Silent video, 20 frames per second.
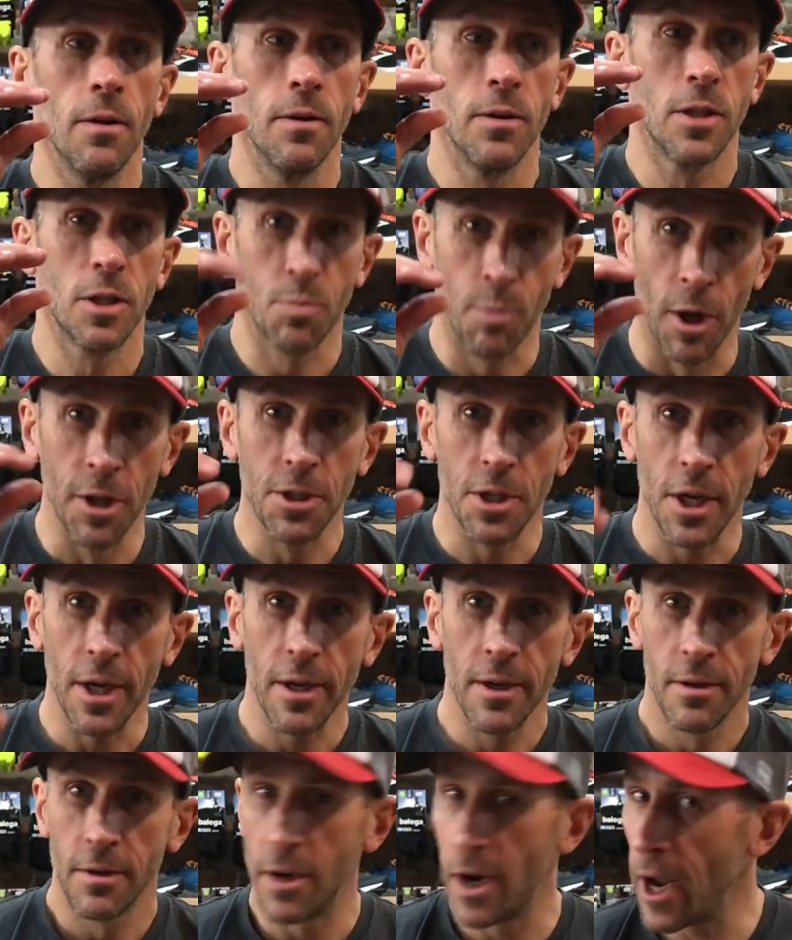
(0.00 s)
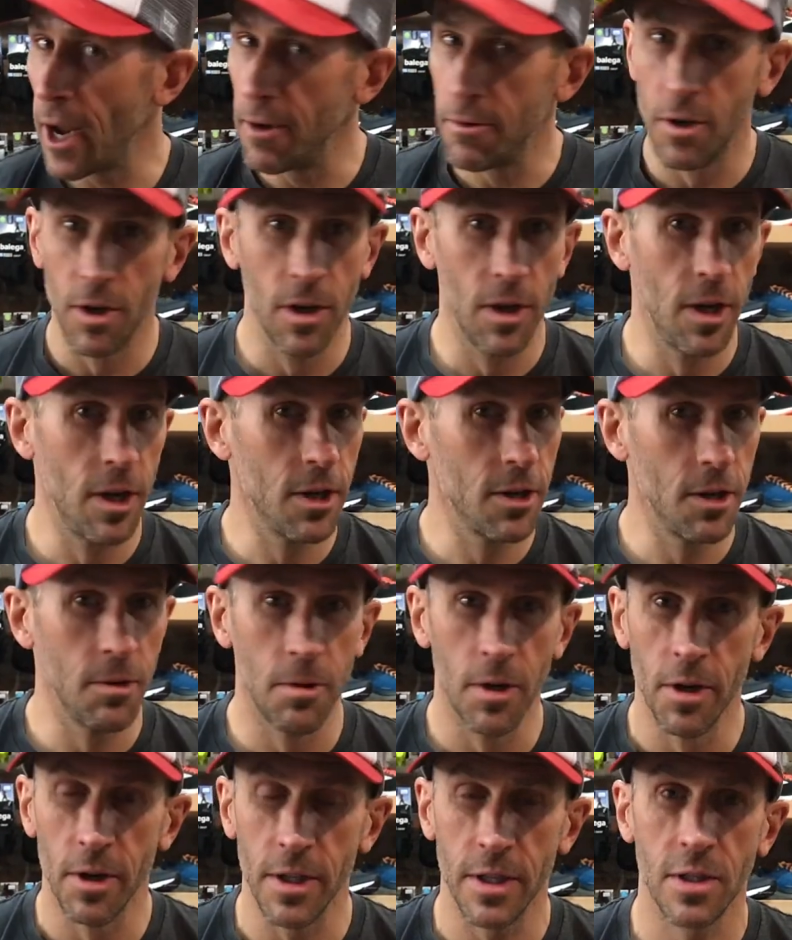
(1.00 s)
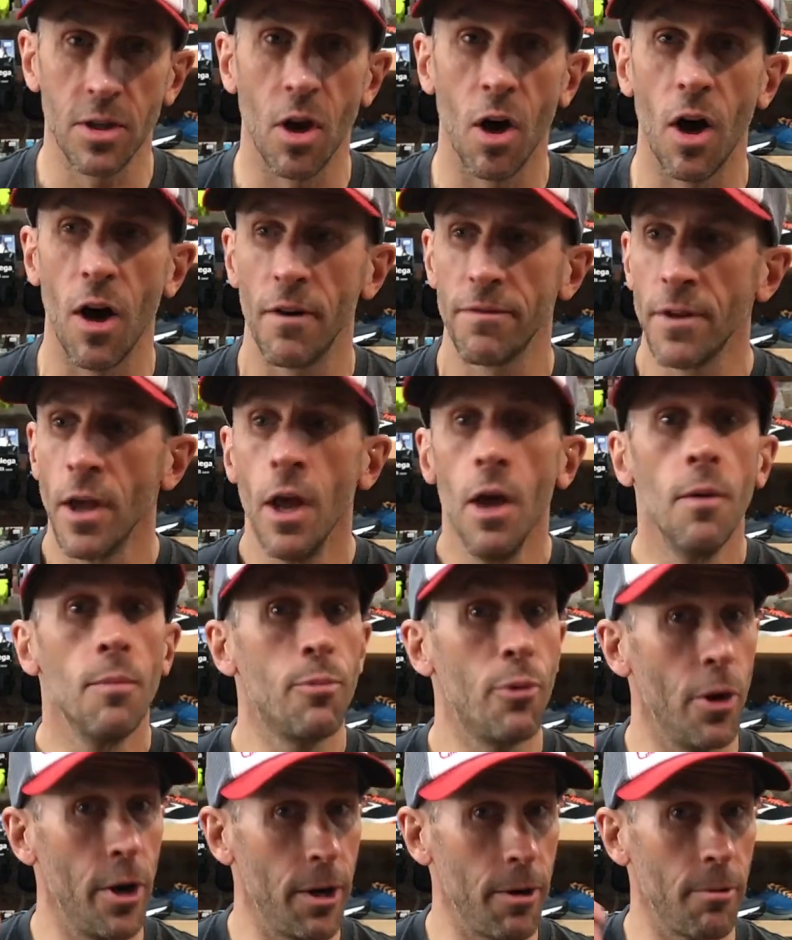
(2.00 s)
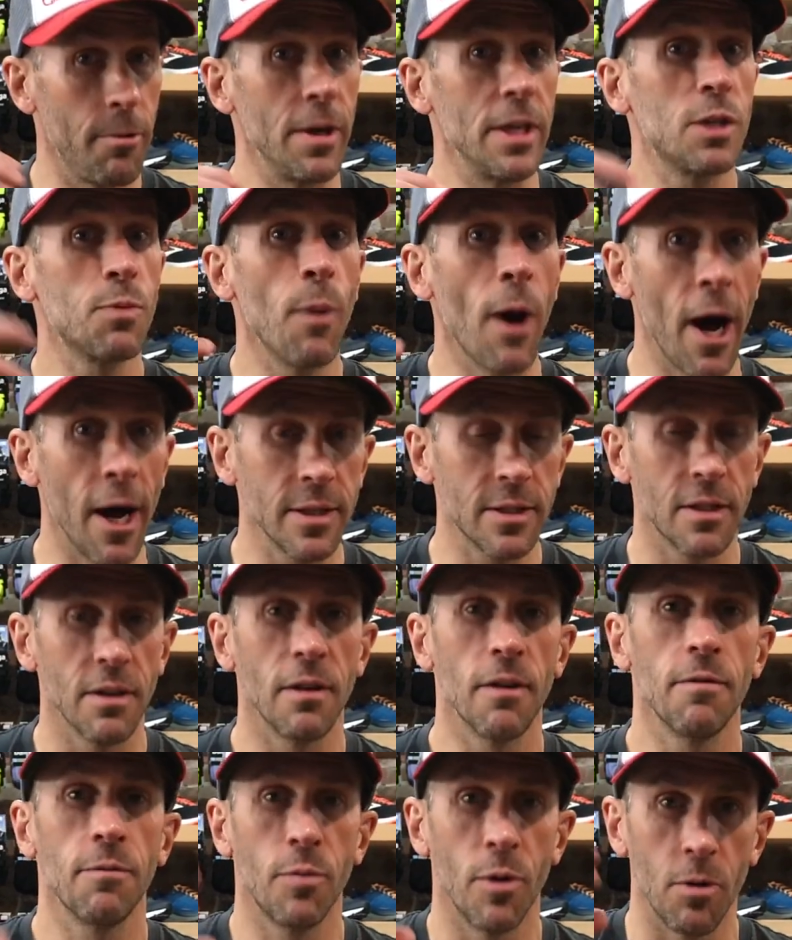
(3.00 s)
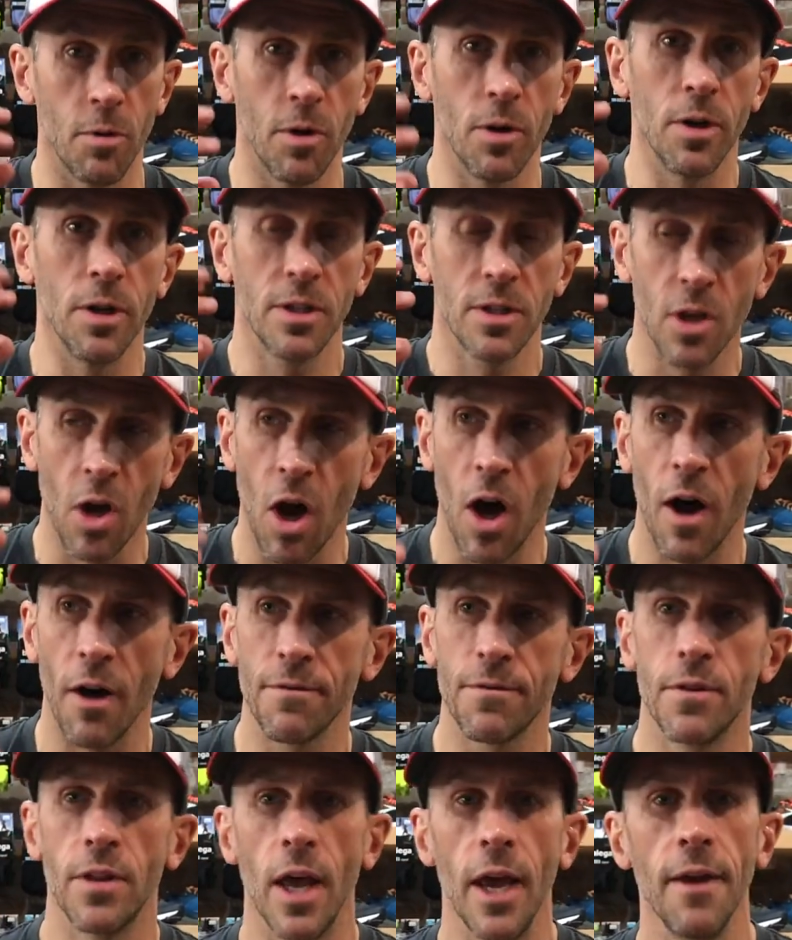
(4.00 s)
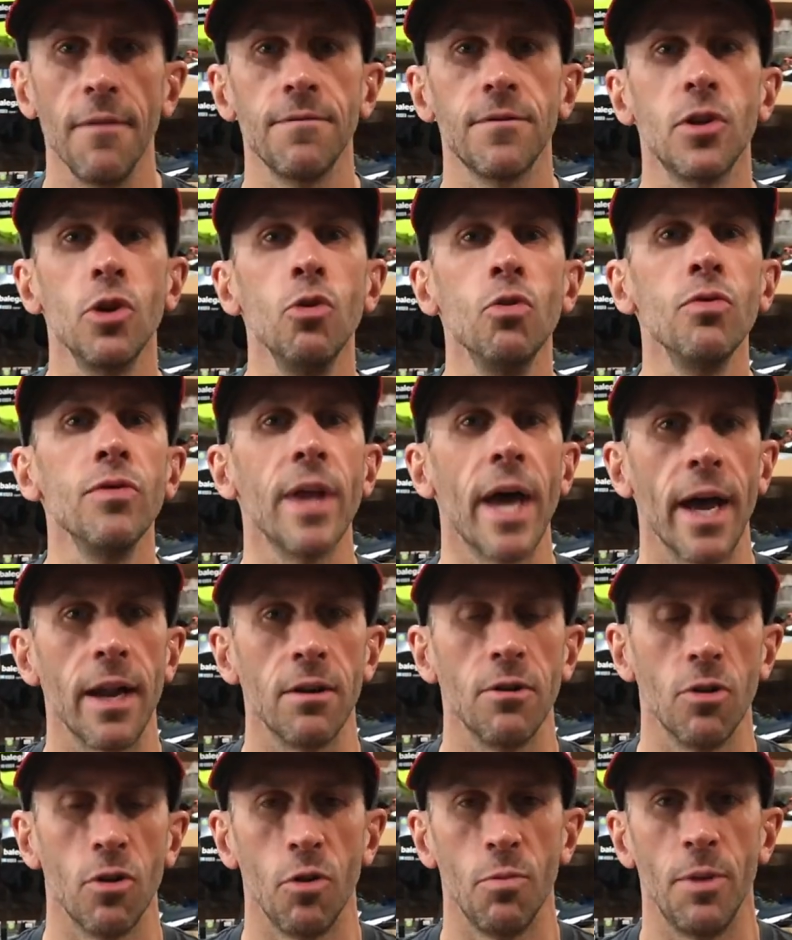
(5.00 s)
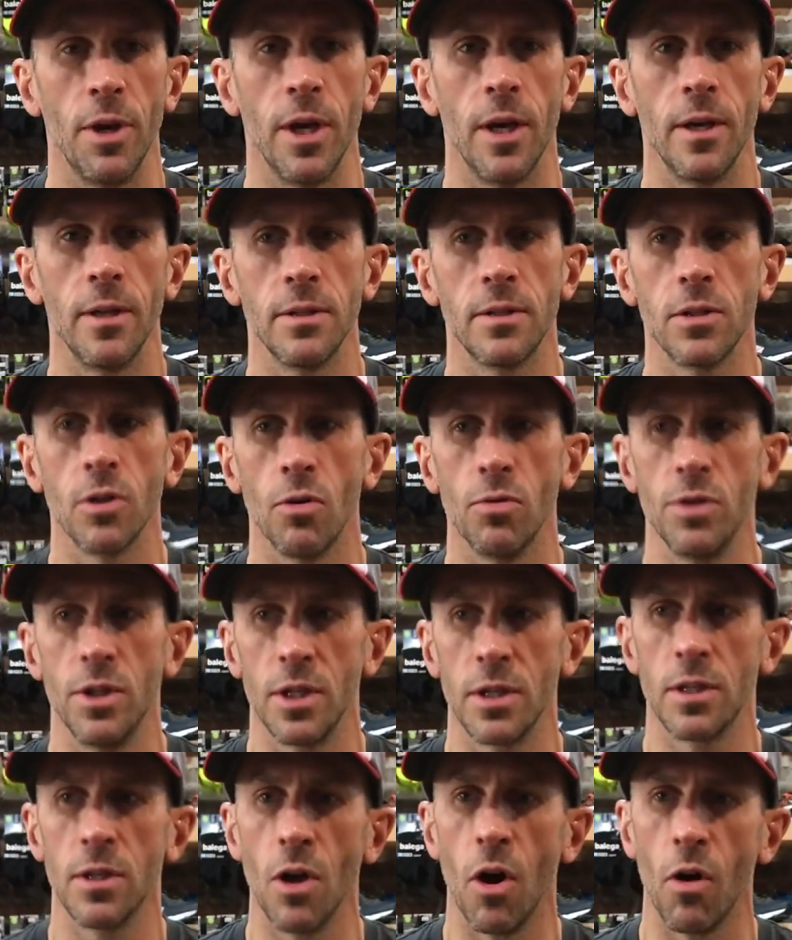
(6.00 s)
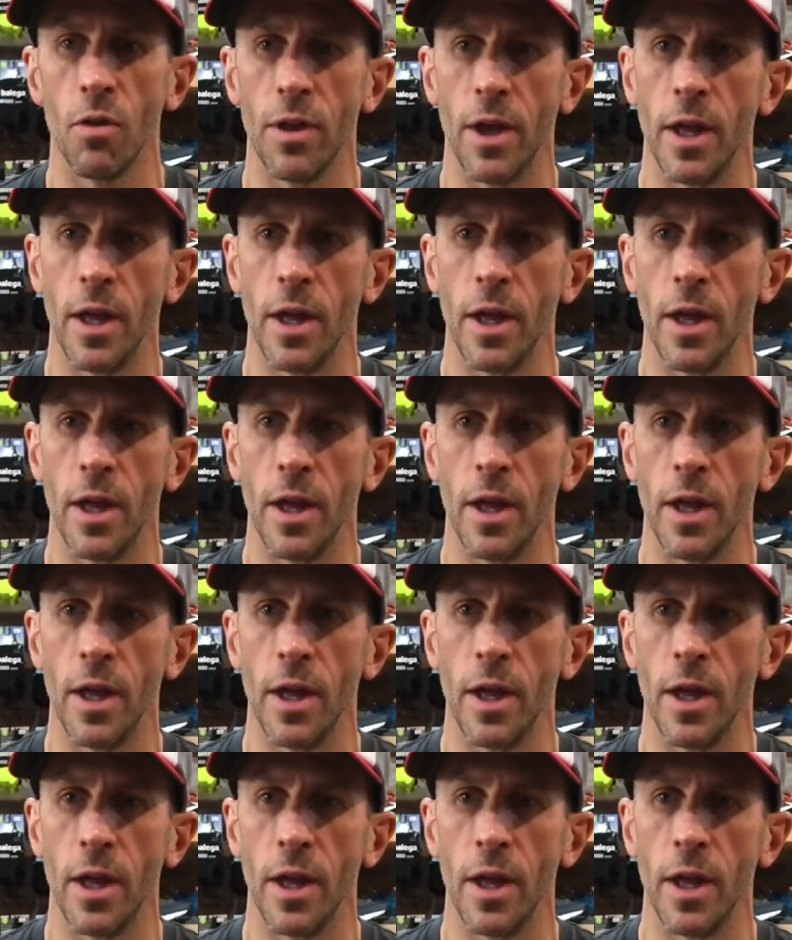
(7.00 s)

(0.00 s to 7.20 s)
spongy, right? Really, really soft, pretty responsive, but really soft. They've tuned that a little bit, and so just know